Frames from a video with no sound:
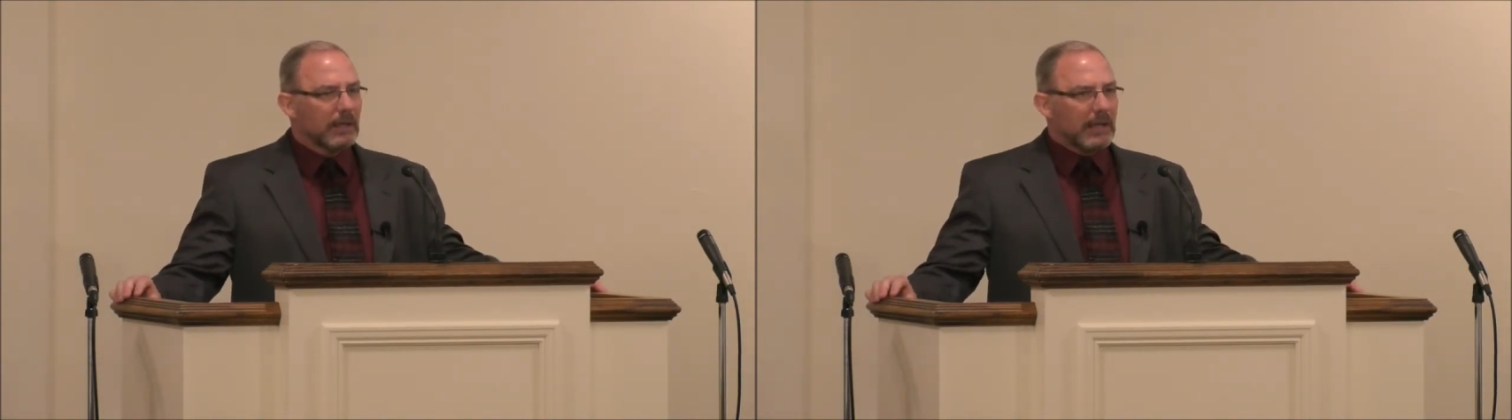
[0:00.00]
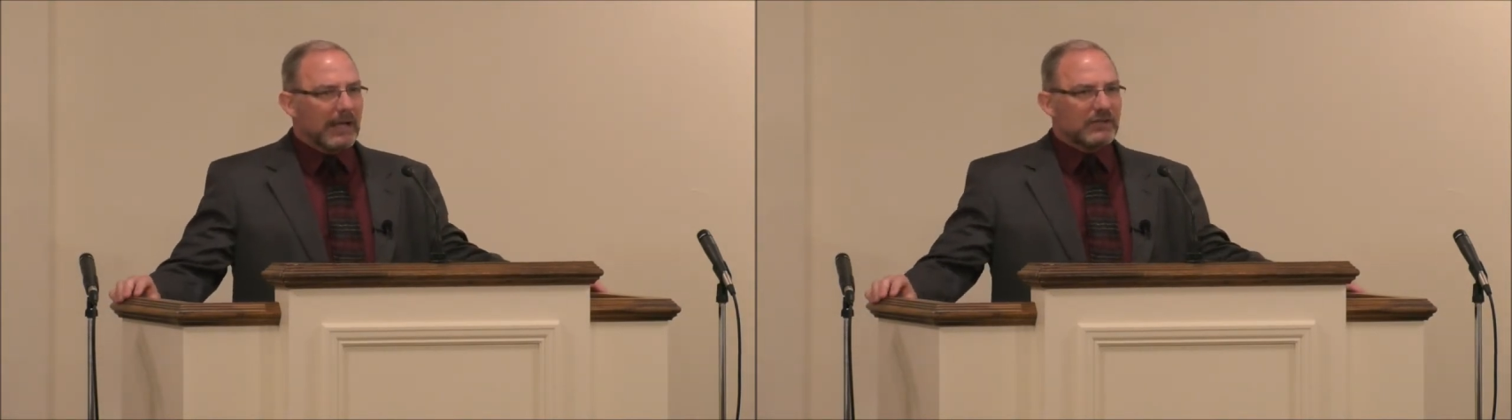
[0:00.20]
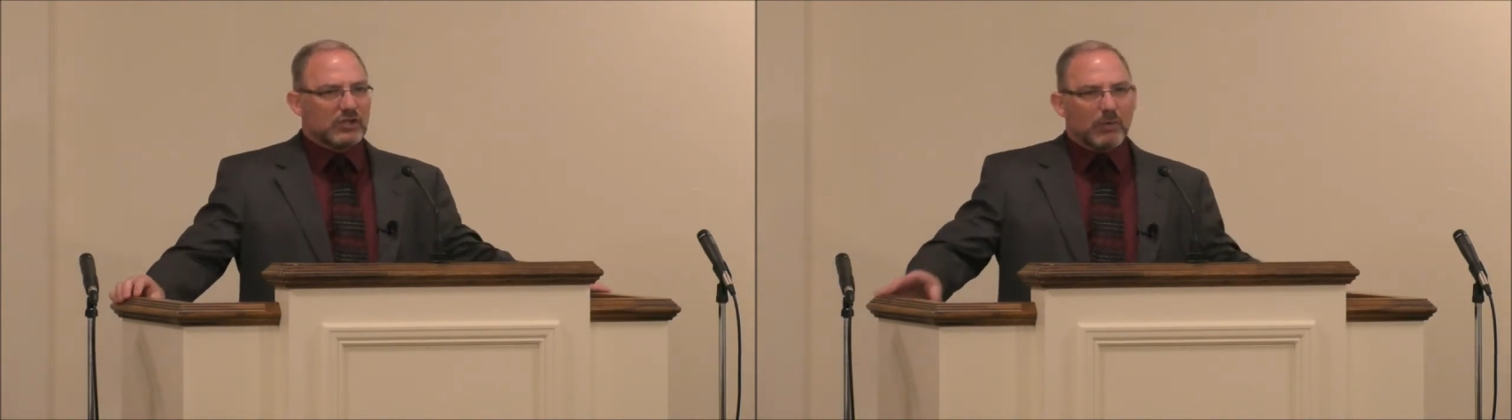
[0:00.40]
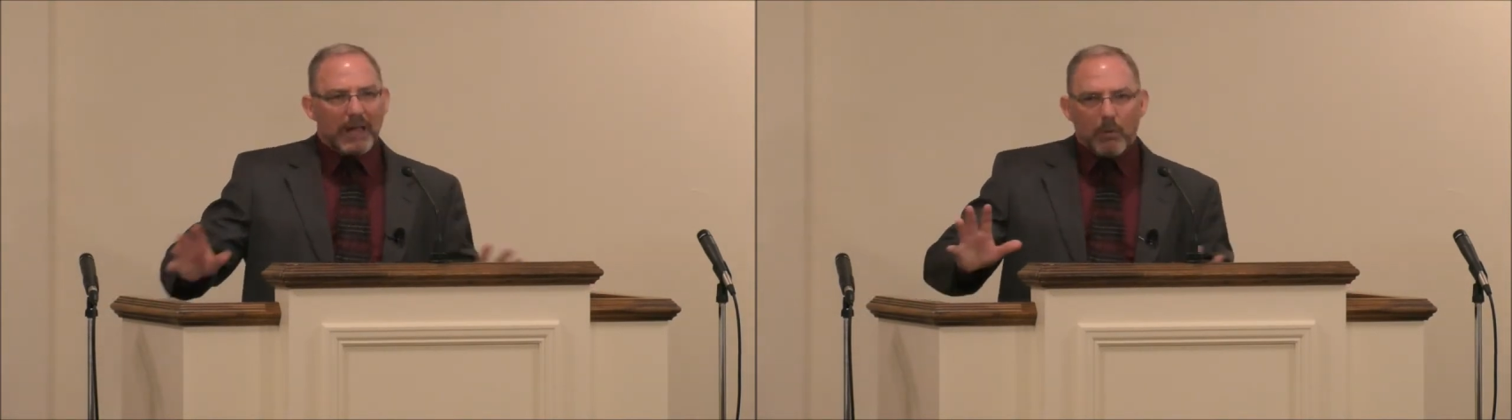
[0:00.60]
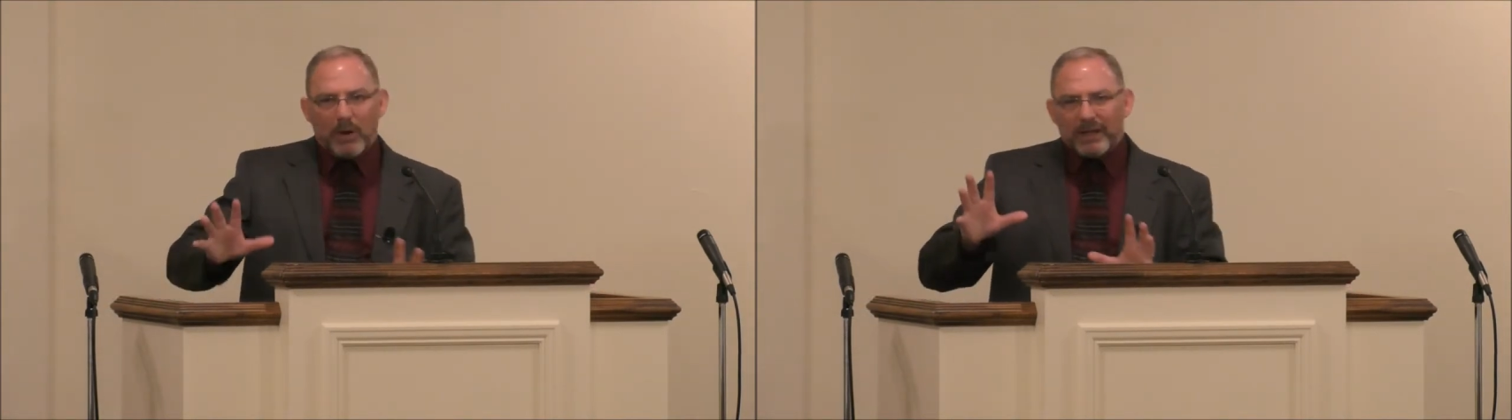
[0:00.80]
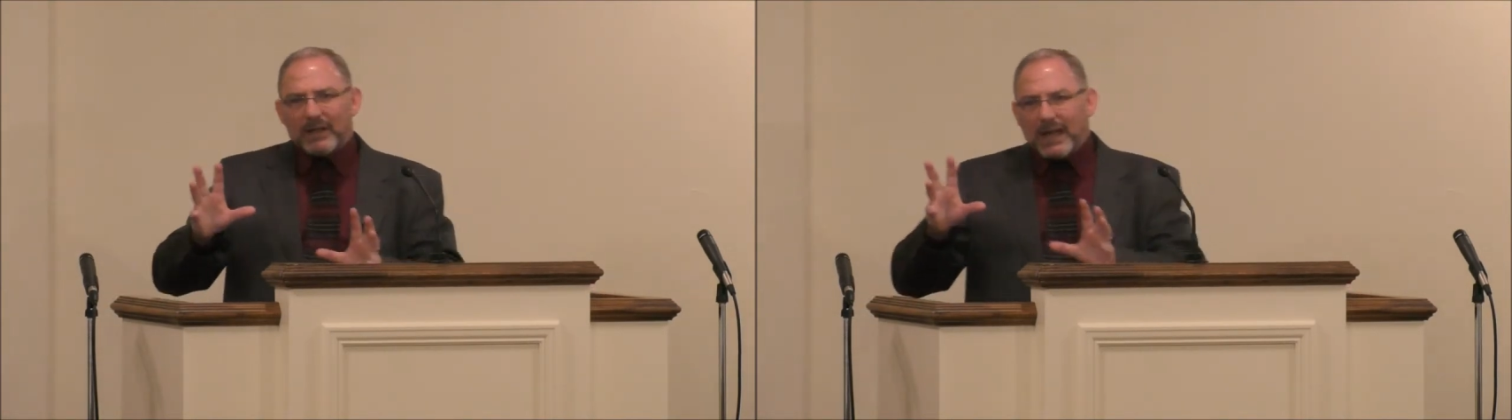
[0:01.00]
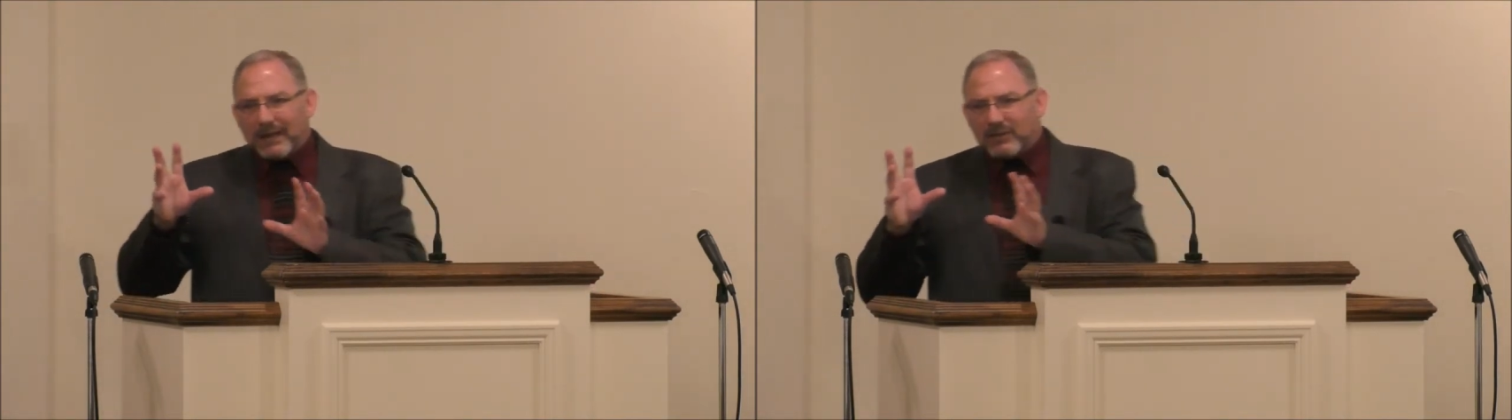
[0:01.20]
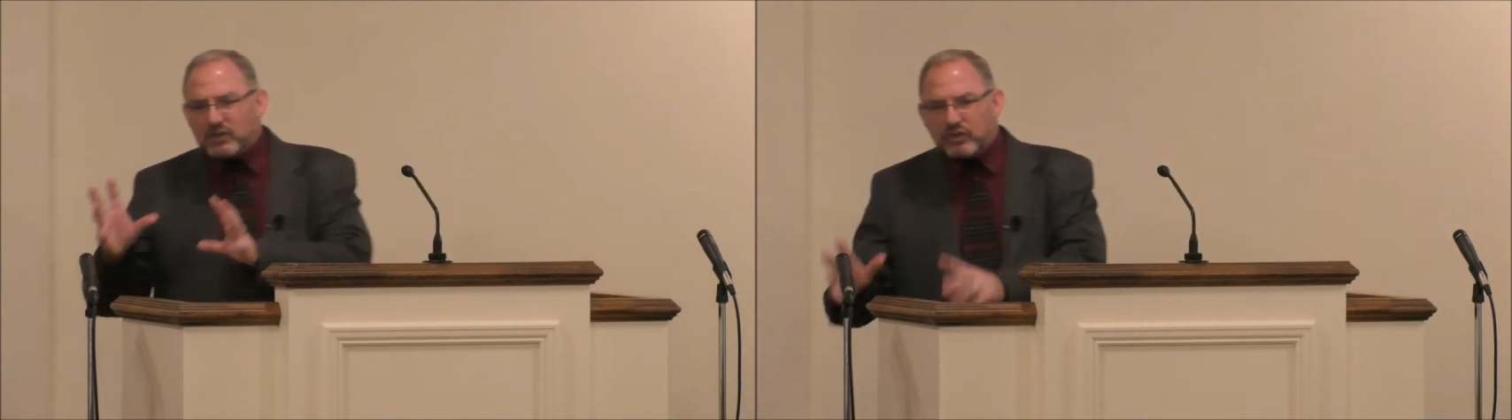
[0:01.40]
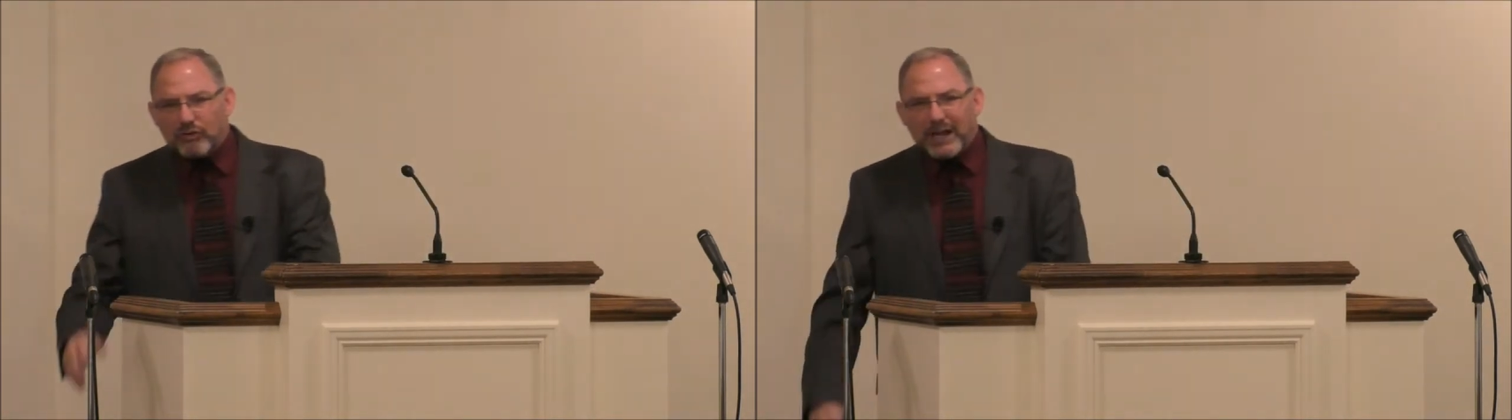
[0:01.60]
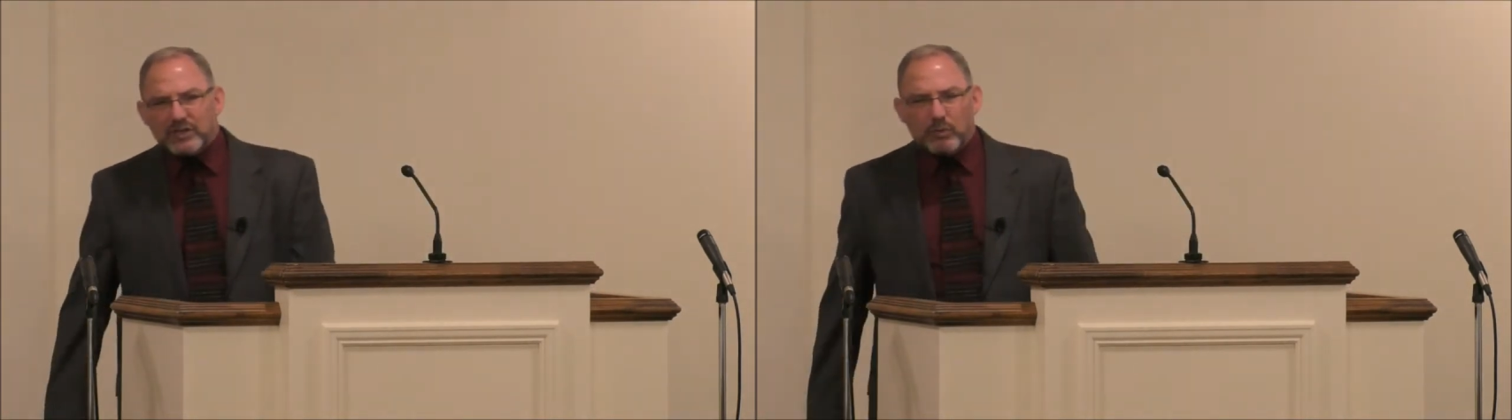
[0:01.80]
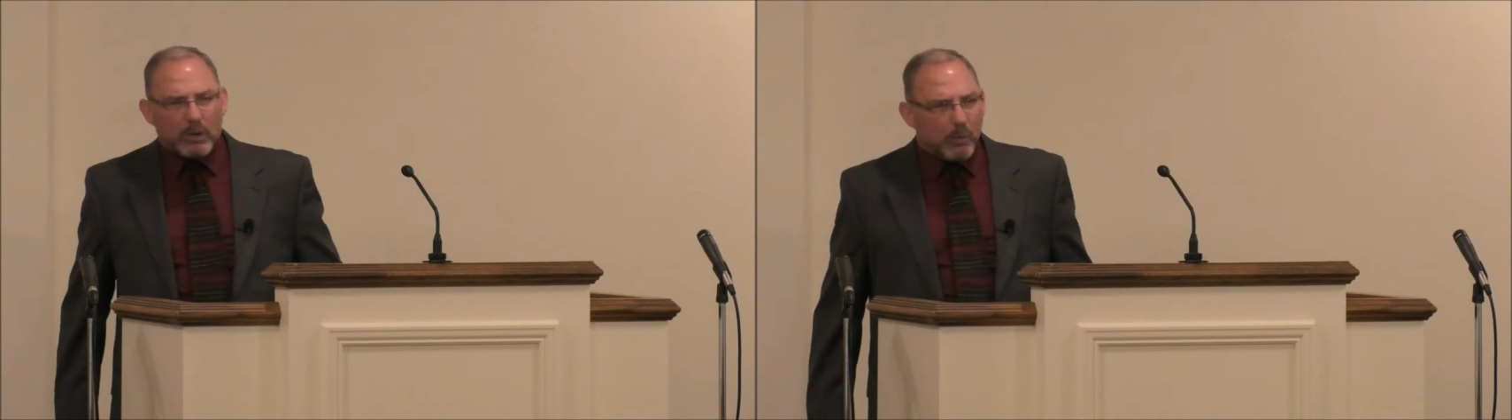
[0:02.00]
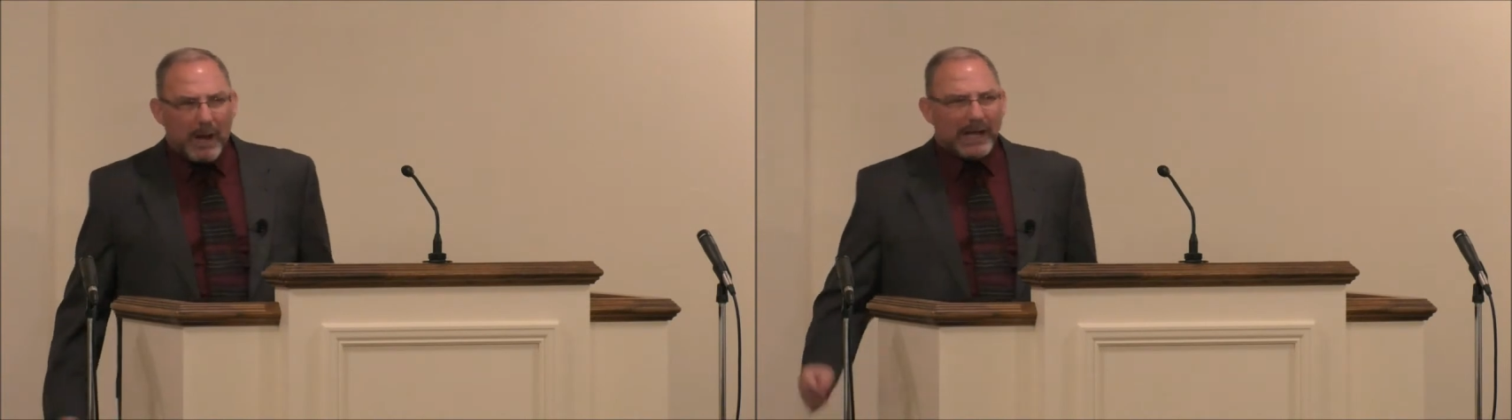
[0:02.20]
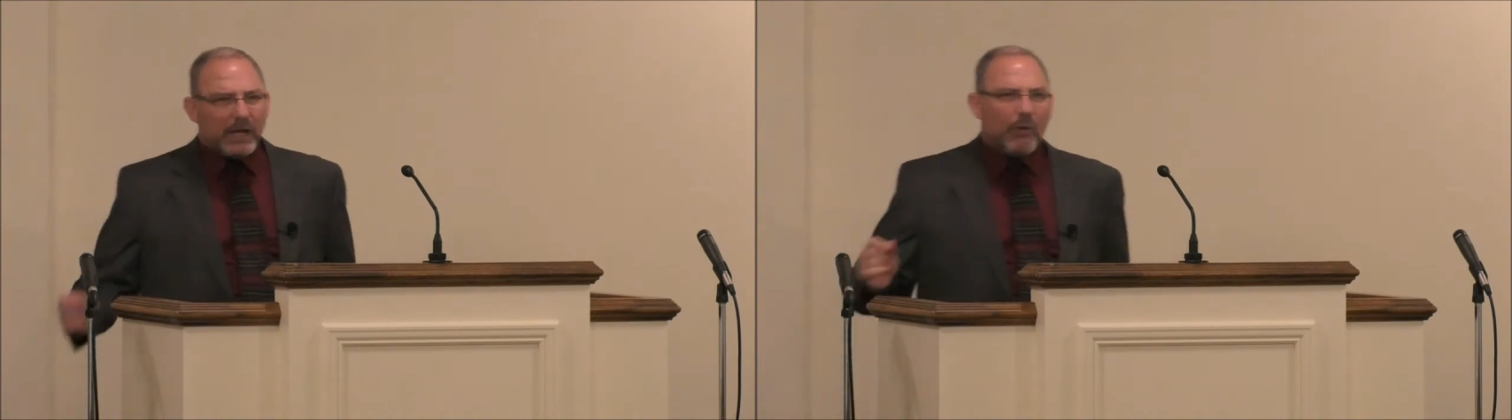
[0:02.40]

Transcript: God says, Well, I want you to head this direction. Well, why do